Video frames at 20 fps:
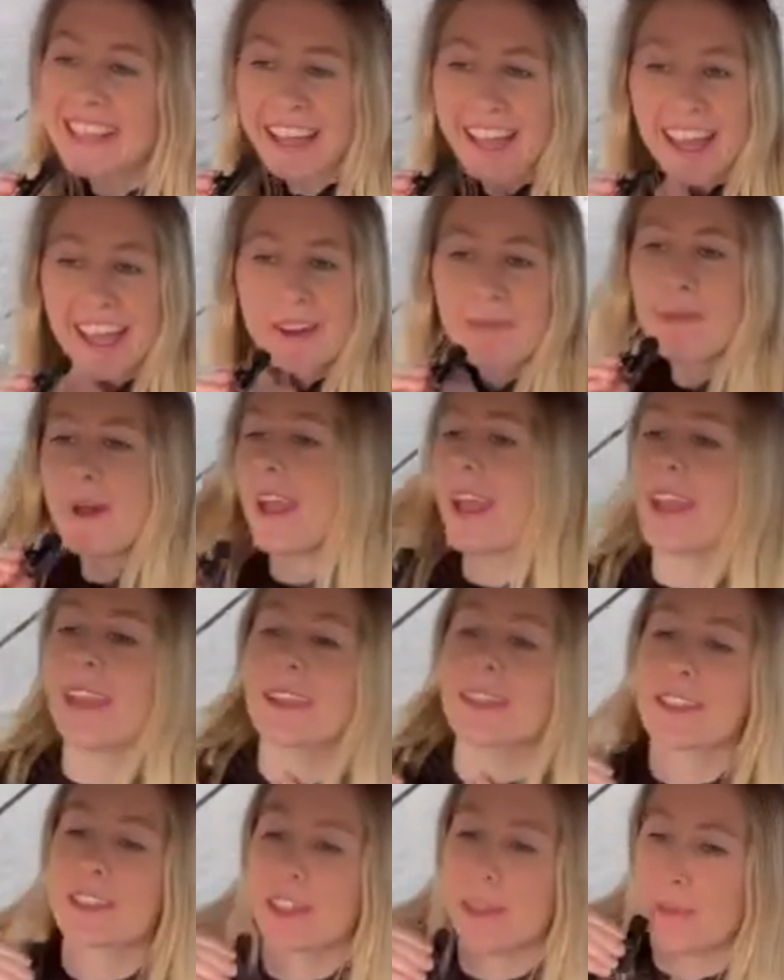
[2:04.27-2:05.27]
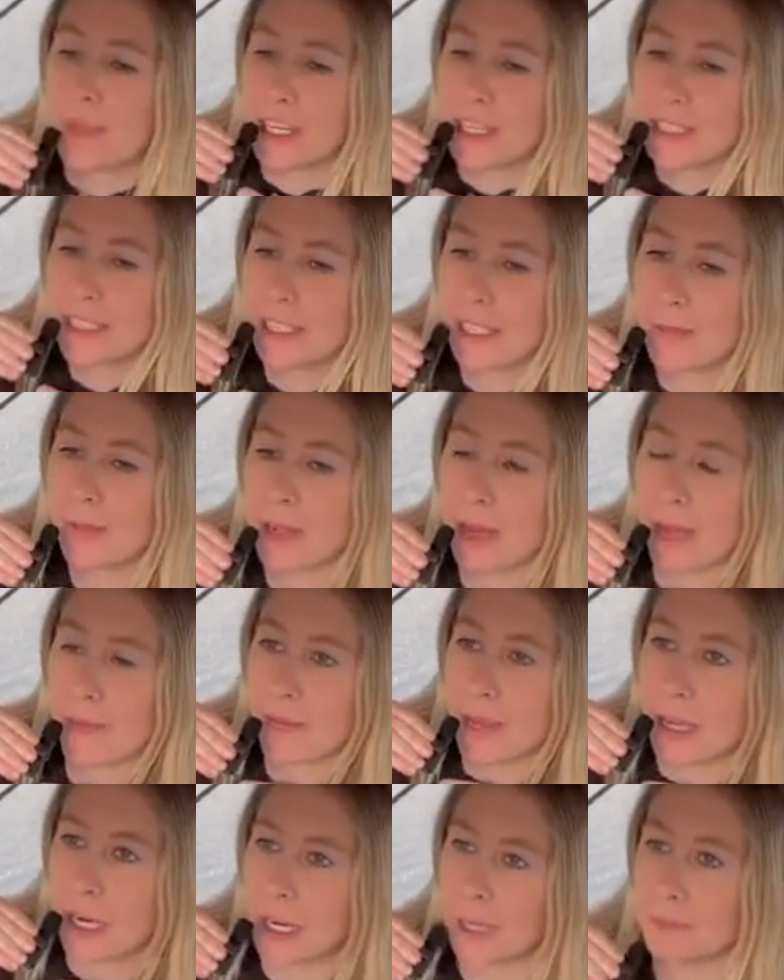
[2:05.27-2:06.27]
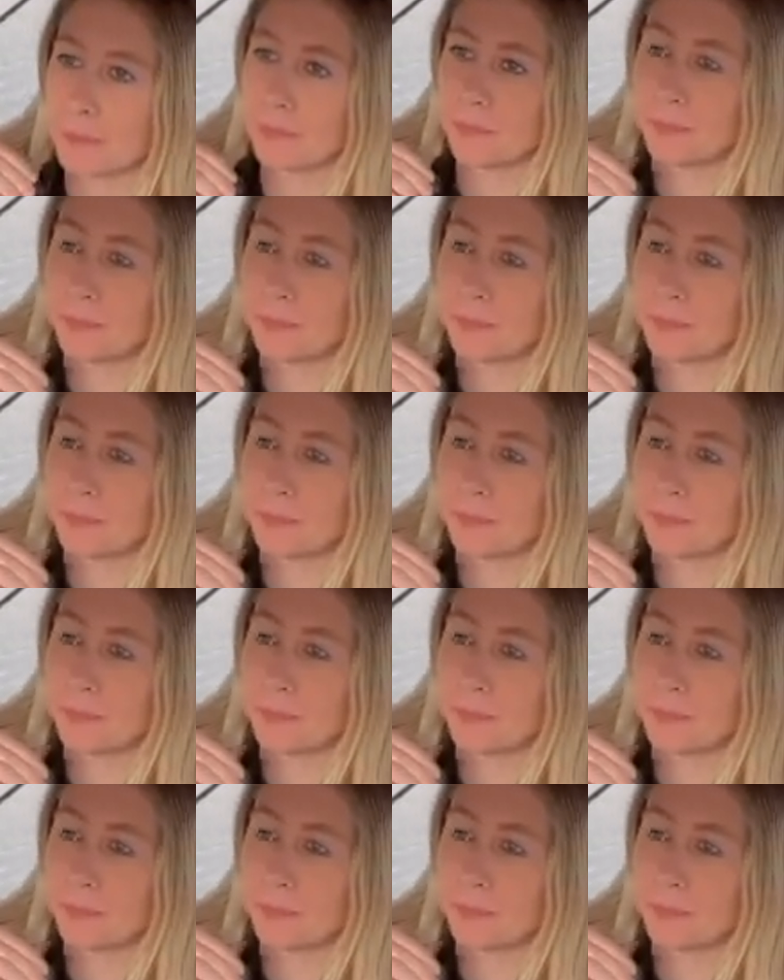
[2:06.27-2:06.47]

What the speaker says: I got a mic. So let me just clip it up here.